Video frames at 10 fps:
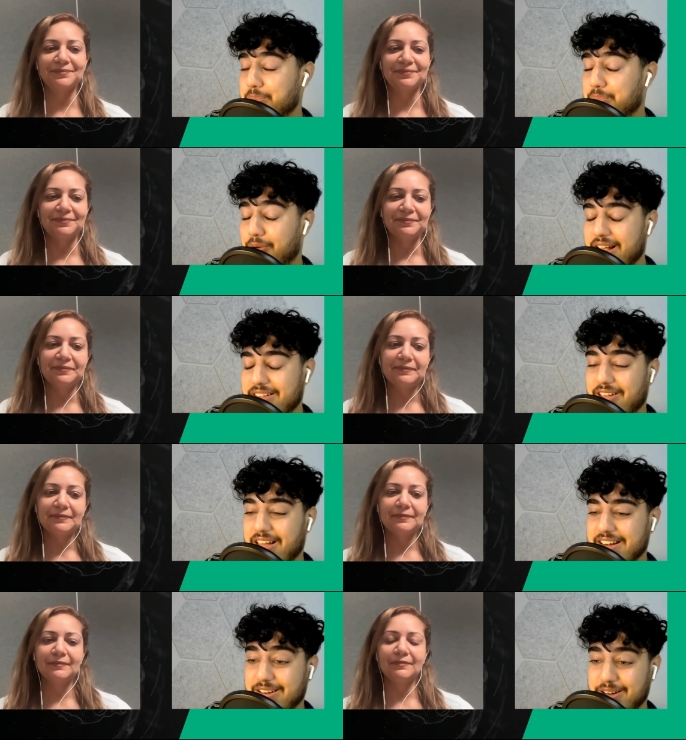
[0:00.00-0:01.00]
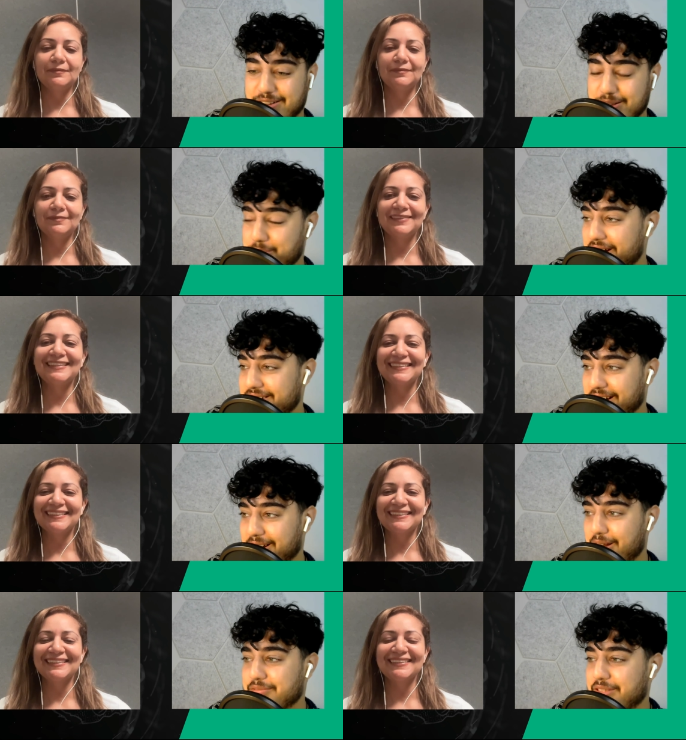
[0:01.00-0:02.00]
Speaker 1: BrightSign the bright sign
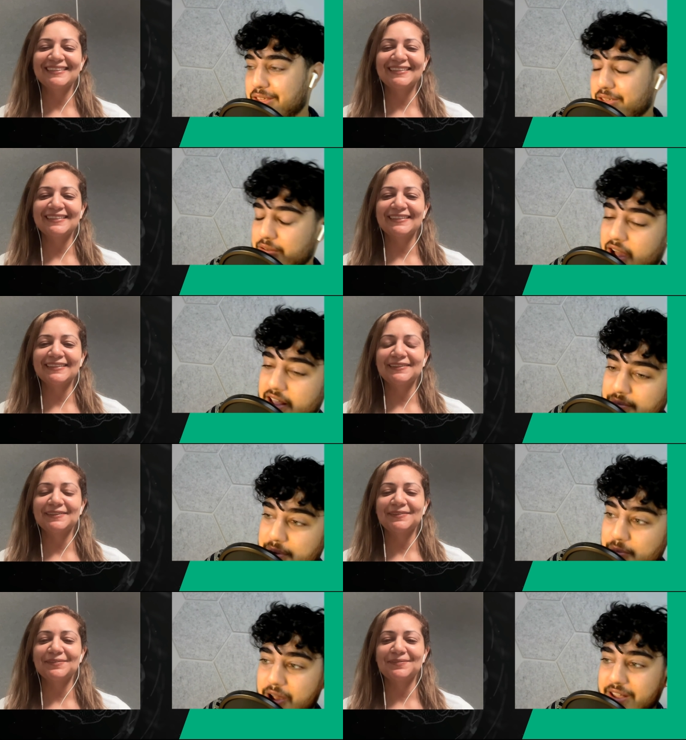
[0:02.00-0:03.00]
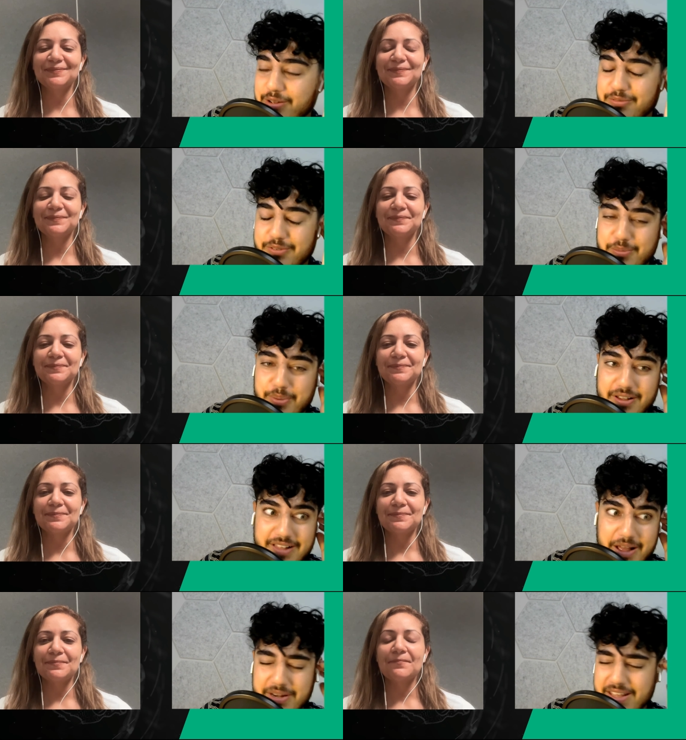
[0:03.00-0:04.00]
glove that you guys have been working on for the
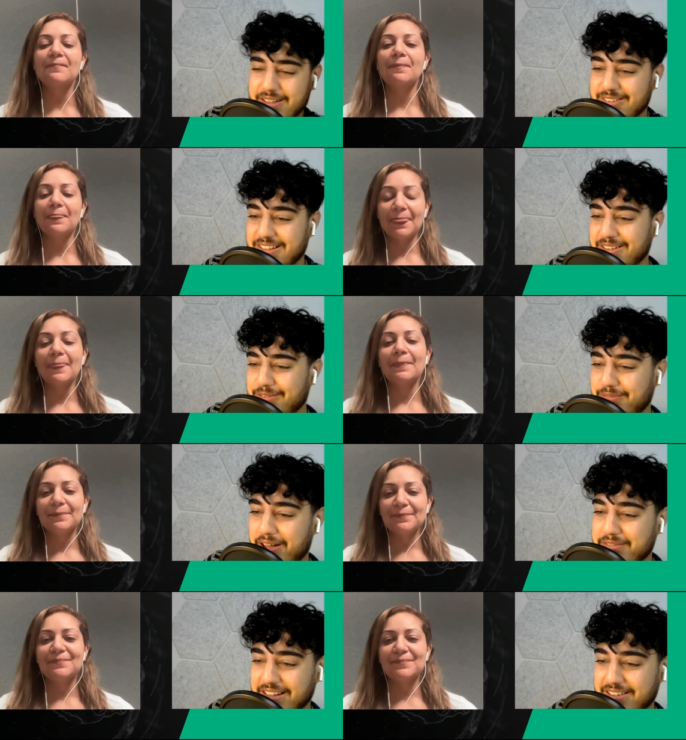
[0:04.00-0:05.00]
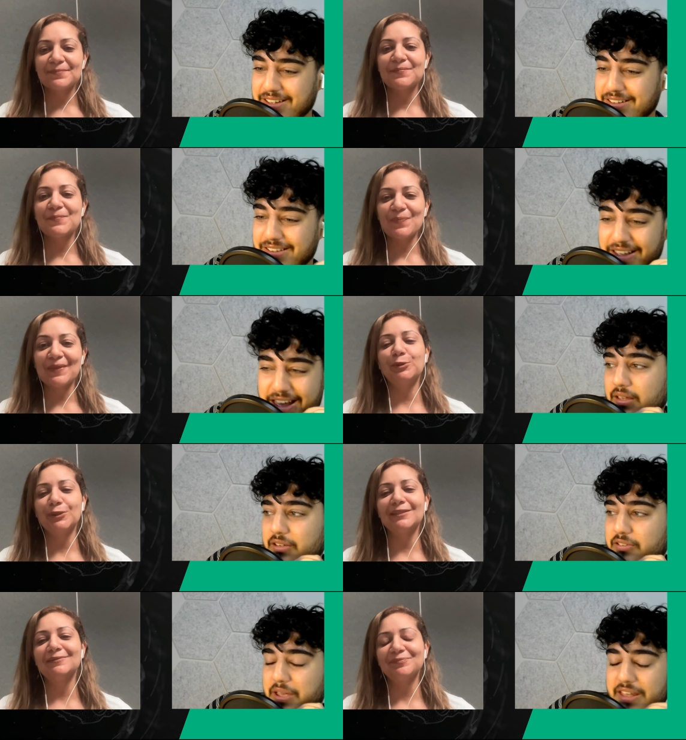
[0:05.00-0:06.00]
past how many years six five six years more
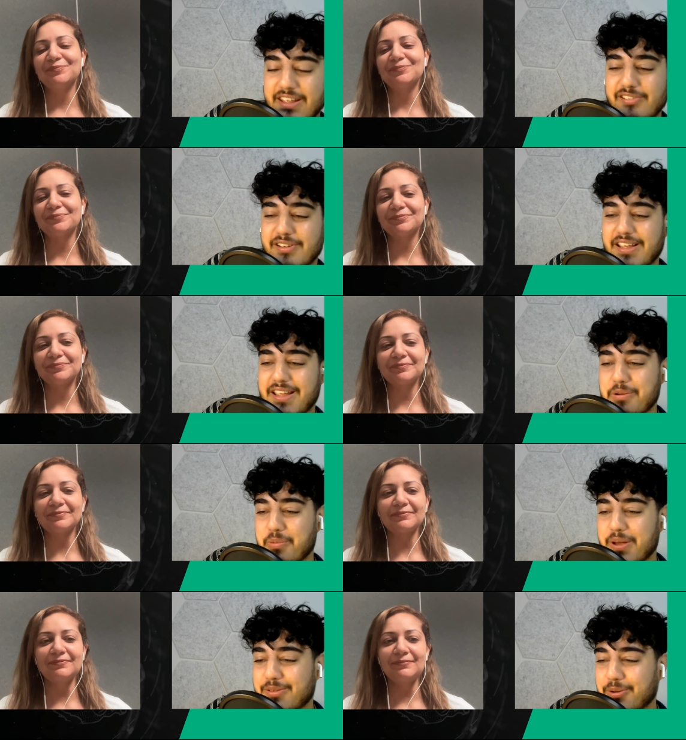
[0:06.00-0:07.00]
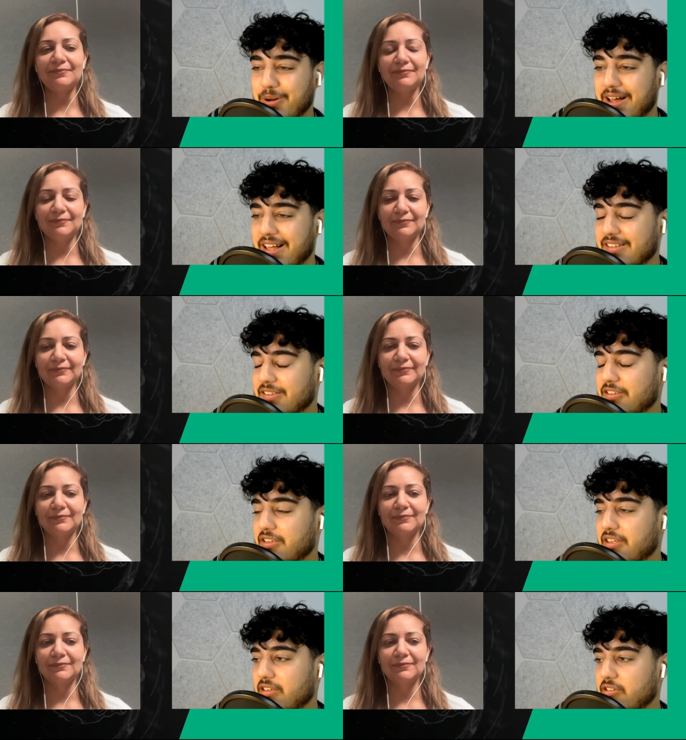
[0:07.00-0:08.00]
so initially we're taught as
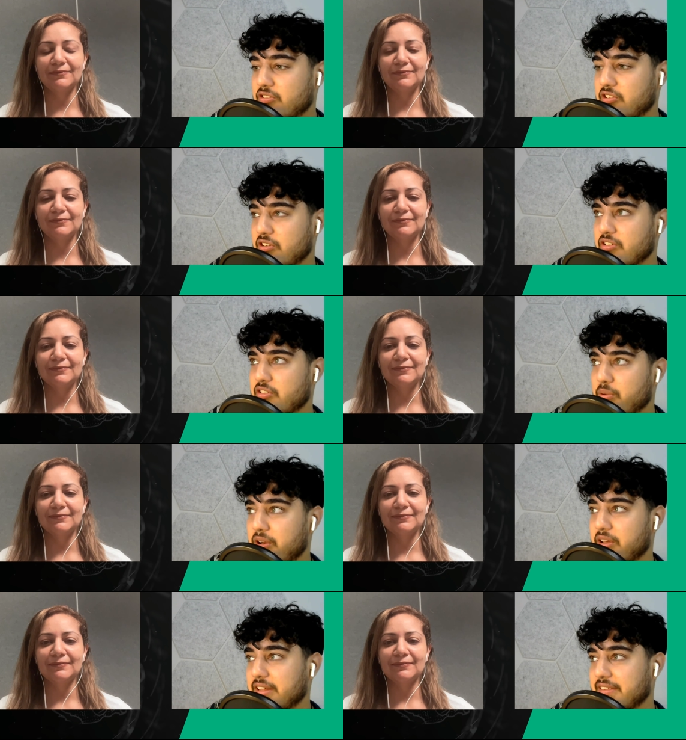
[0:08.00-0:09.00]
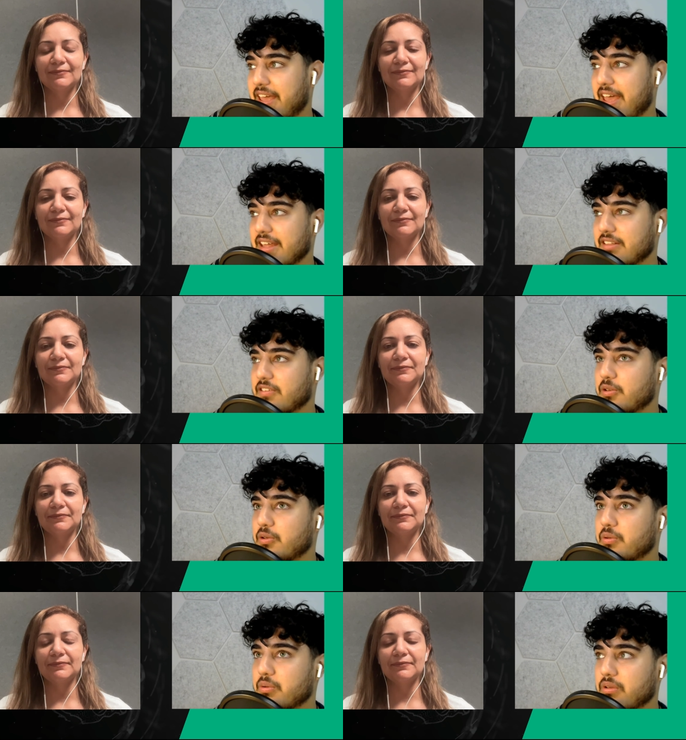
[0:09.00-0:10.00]
students who are looking to get
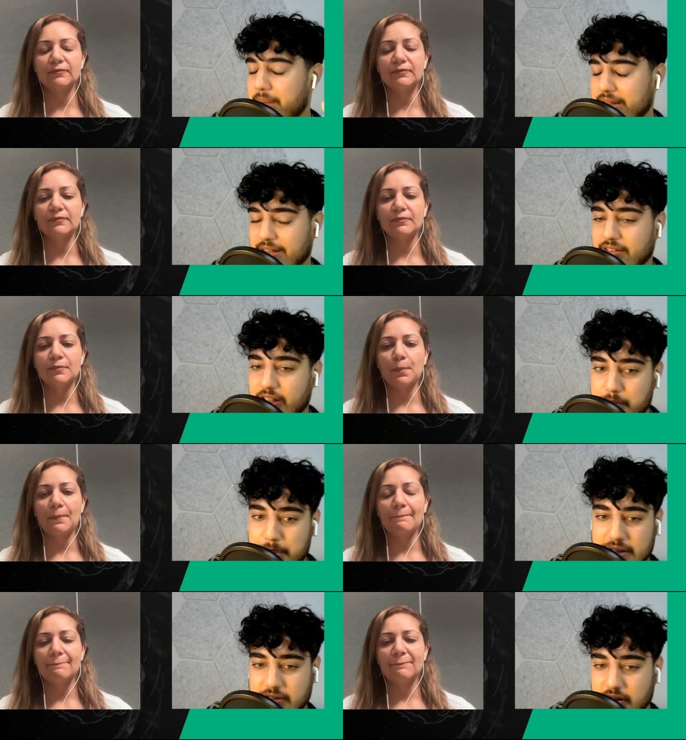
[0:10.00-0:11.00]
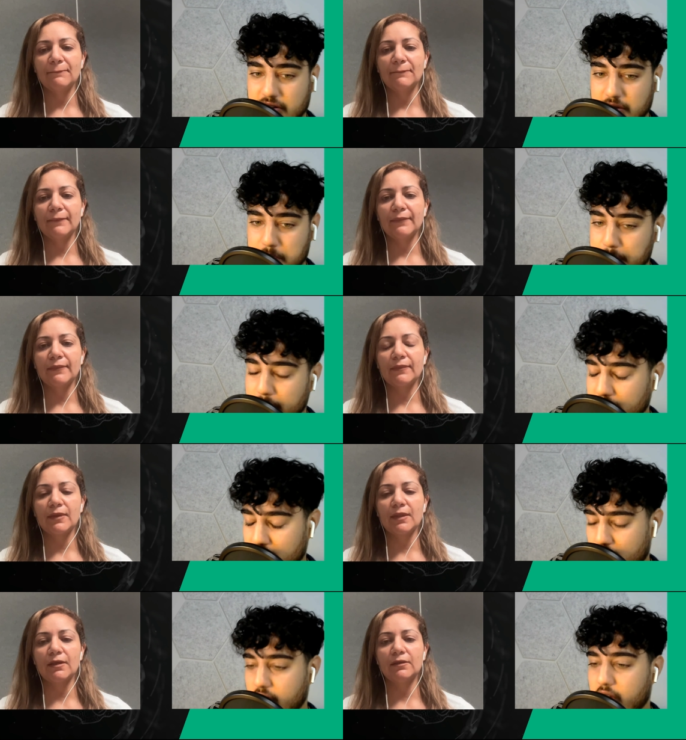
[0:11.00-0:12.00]
into medtech side of business building
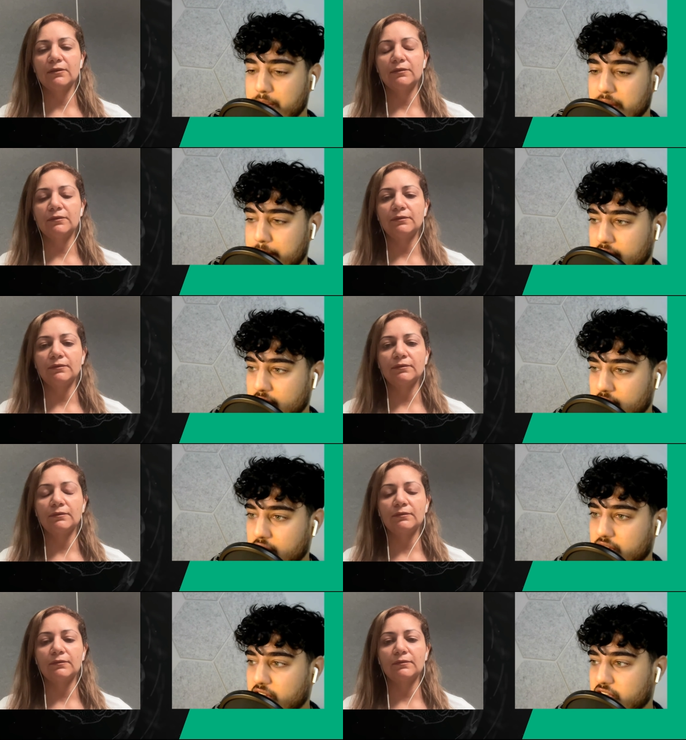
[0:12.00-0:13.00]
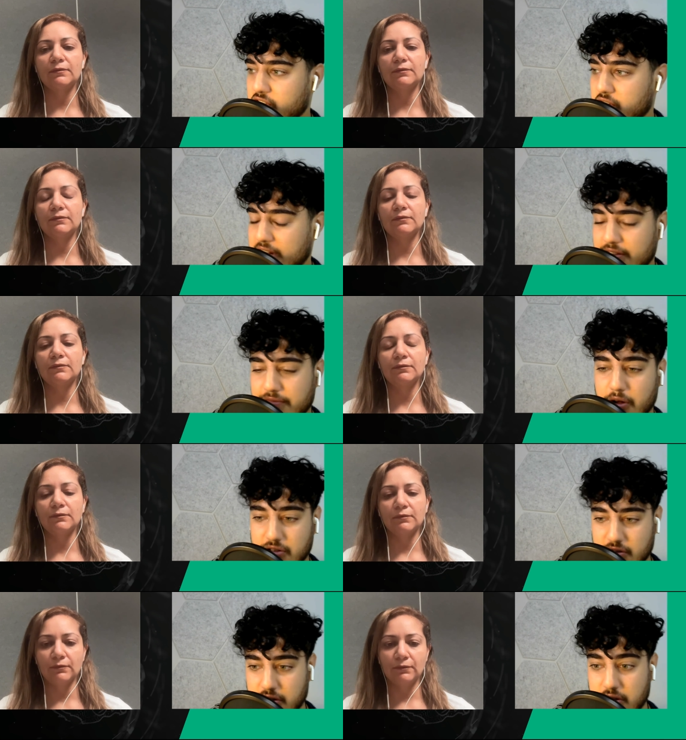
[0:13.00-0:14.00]
your own company building your own solution you need to
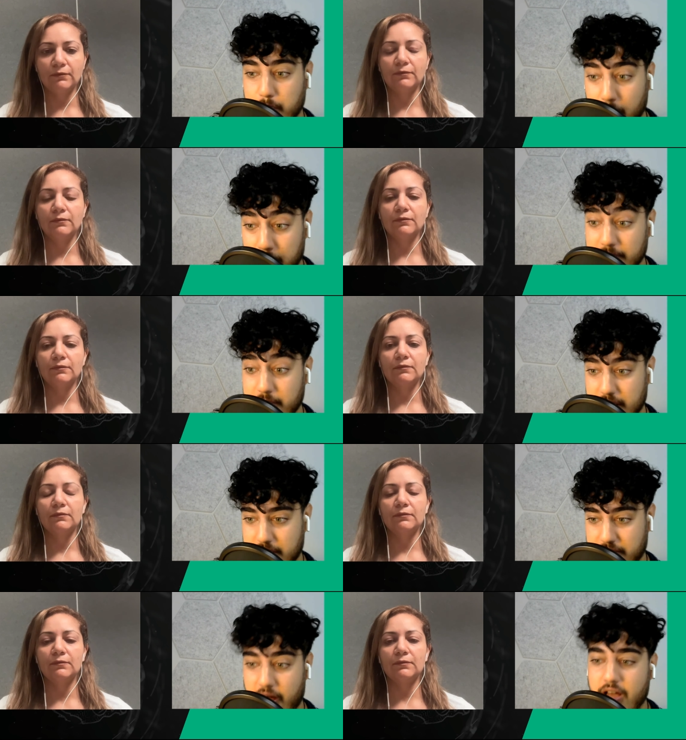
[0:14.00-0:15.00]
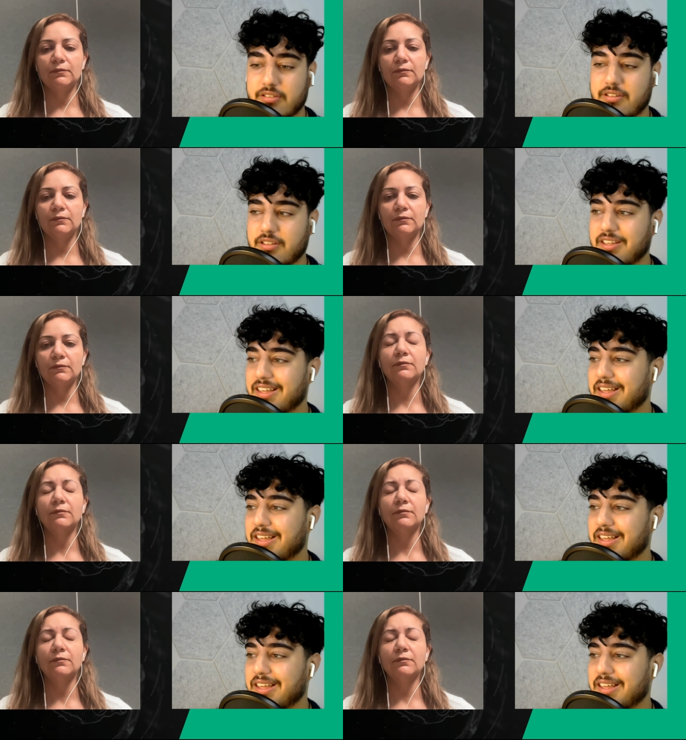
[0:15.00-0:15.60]
focus on the problem first